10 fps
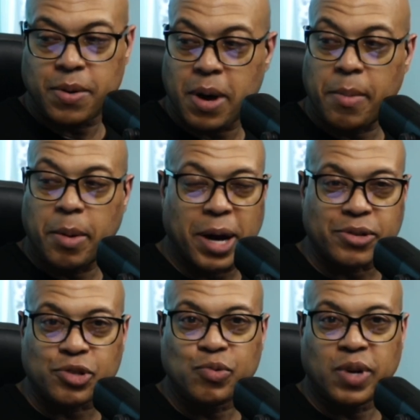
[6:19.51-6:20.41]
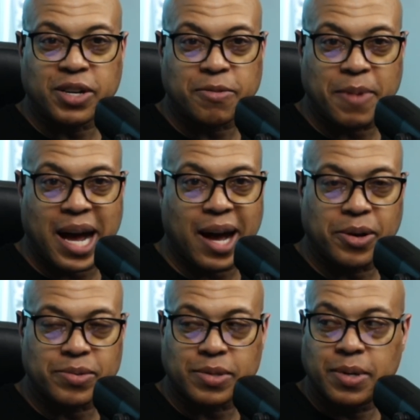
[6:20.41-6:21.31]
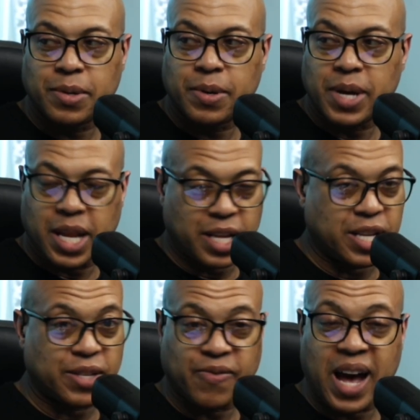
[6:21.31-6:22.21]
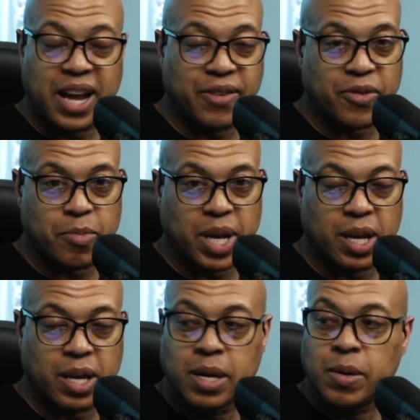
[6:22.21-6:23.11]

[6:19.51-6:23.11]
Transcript: I'm about 200 pounds and it does fine for me.